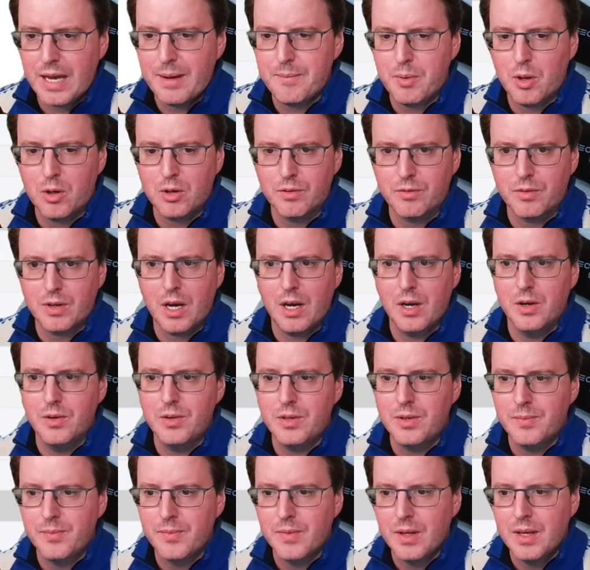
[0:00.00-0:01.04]
that block of
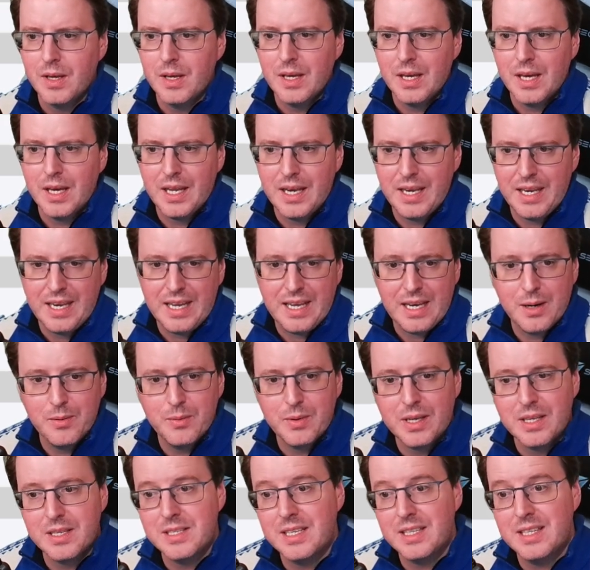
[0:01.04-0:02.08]
code, and now
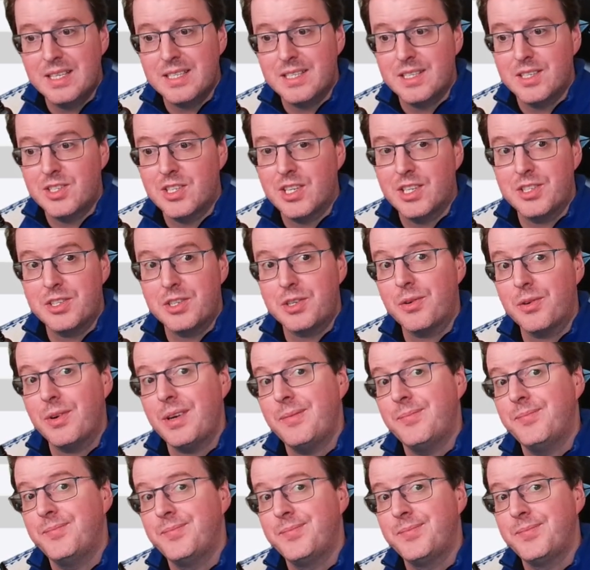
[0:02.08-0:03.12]
we can see this has changed to
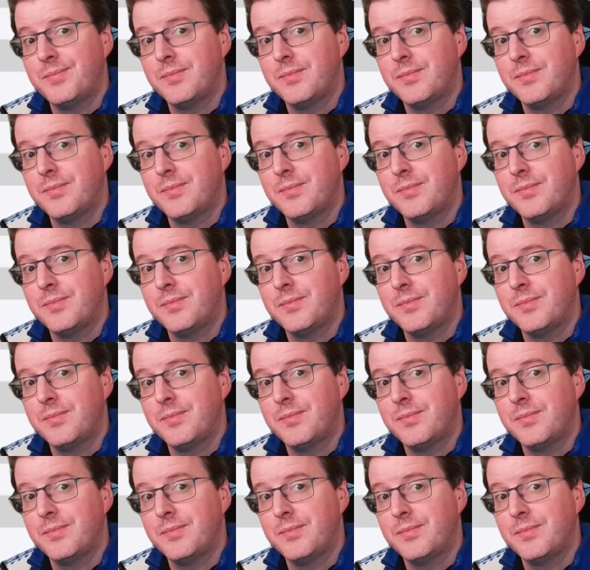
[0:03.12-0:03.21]
green.